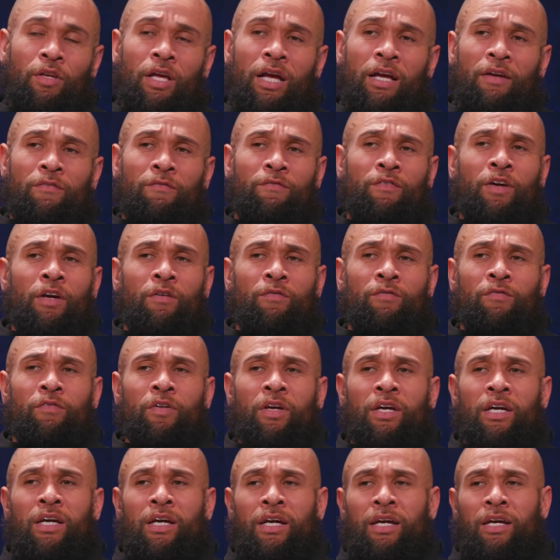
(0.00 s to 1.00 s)
Yeah,
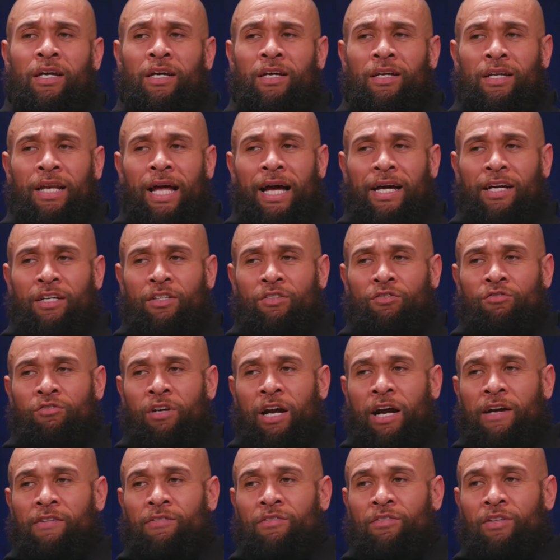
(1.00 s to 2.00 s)
fear like
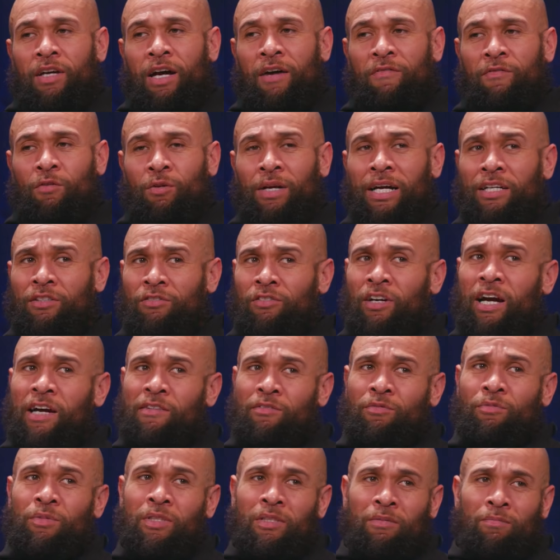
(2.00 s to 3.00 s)
drives
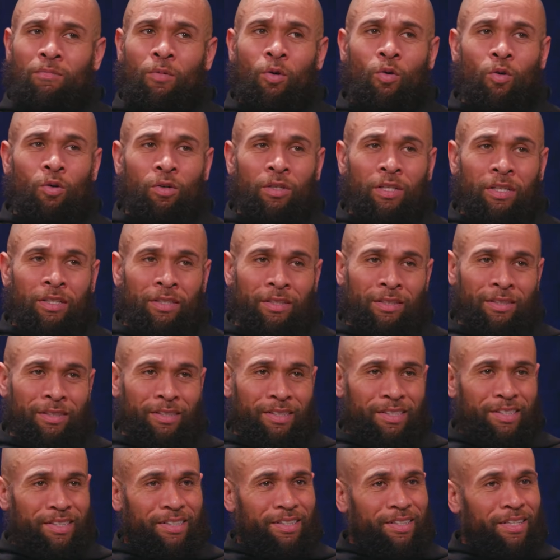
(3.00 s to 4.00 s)
me more
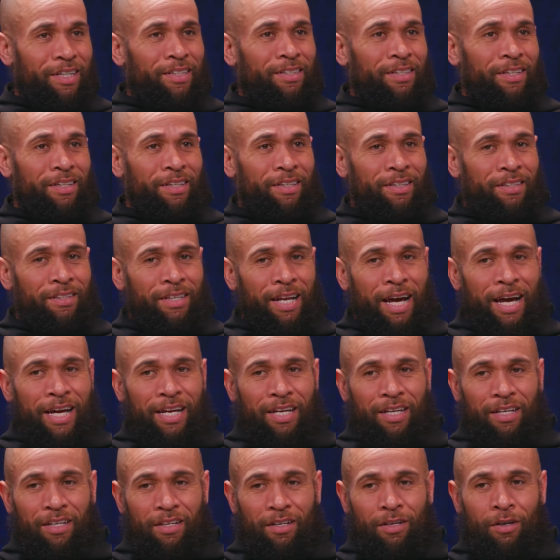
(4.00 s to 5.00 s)
than
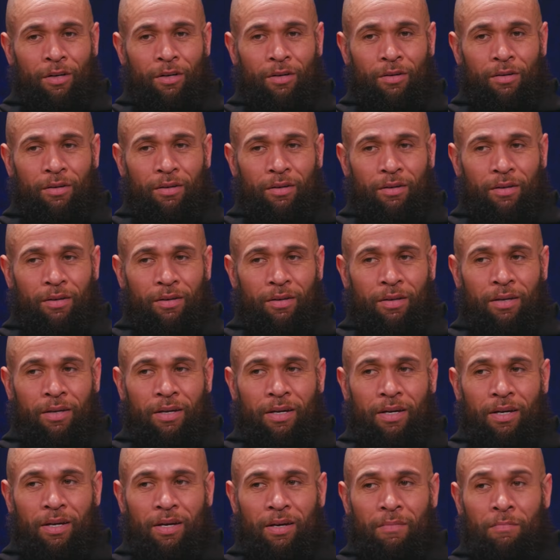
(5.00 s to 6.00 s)
like
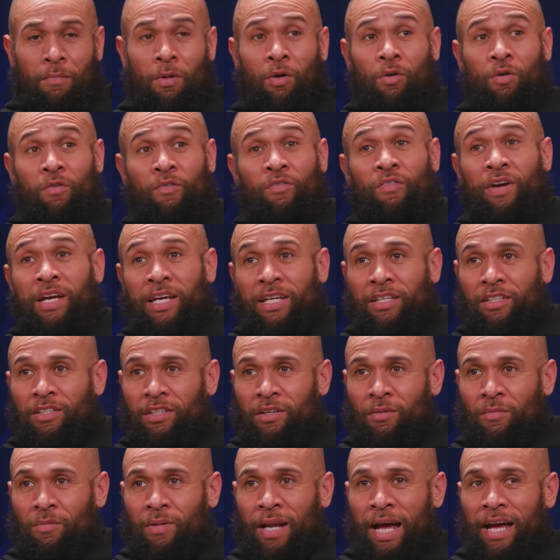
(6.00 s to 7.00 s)

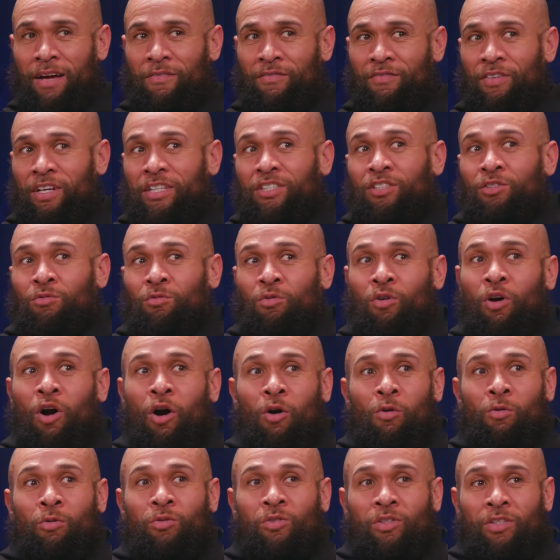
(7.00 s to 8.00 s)
motivational
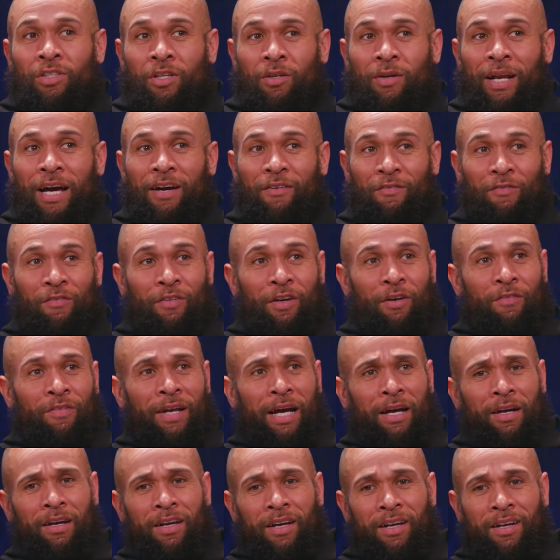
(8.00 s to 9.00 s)
goals. You know, like fear
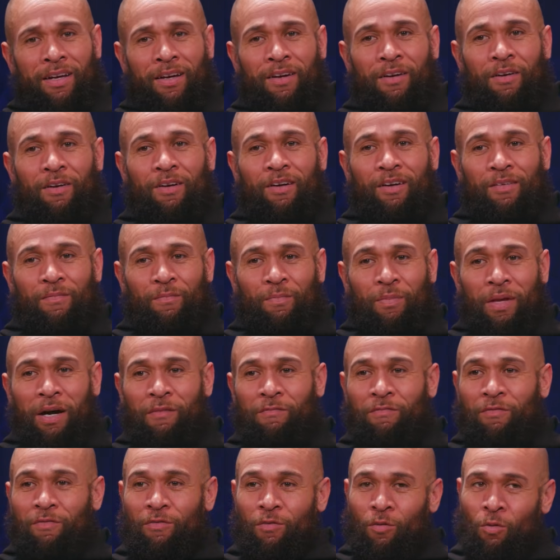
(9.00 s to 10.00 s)
of like,
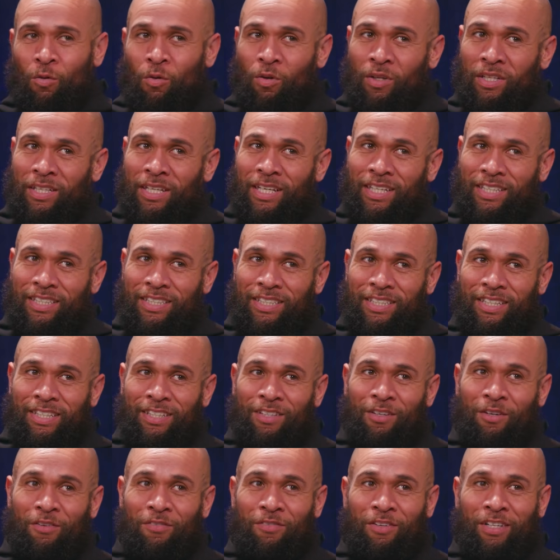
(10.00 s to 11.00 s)
I'm 40 next year,
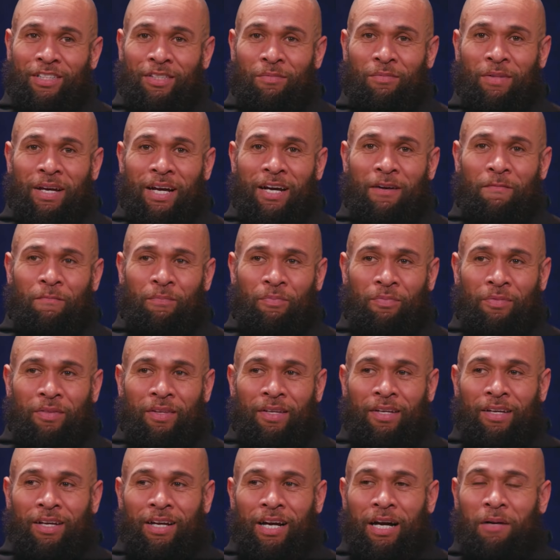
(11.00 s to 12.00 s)
you know, Fraser. I'm like,
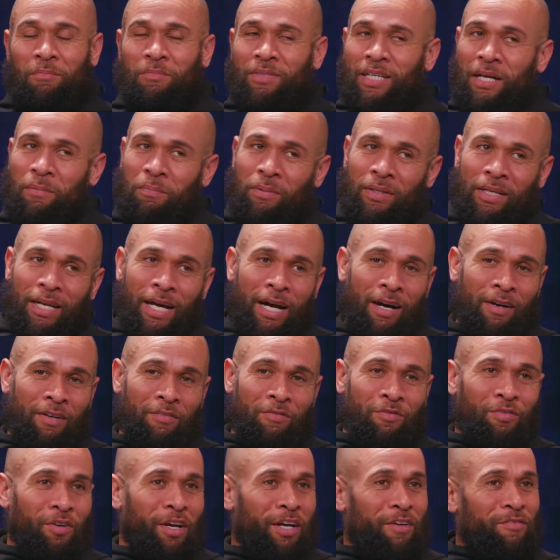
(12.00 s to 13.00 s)
I'm tapping
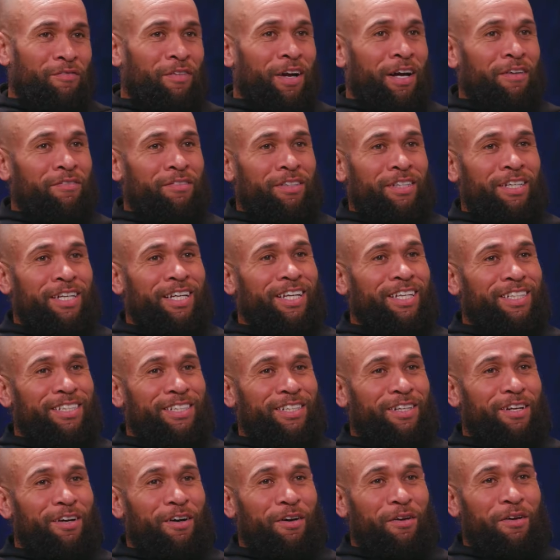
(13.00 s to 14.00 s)
out in 35
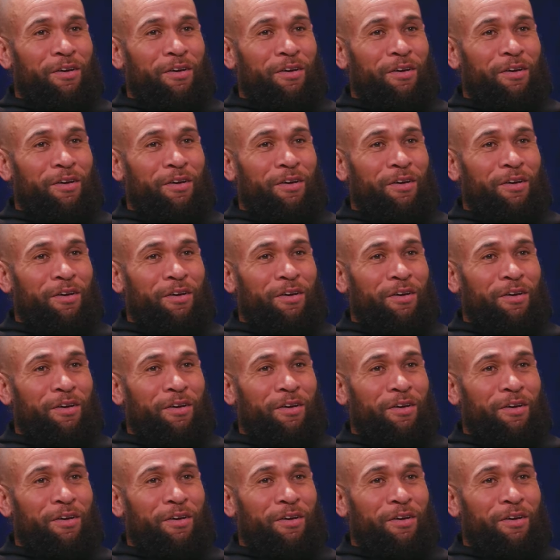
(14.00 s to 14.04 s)
years, you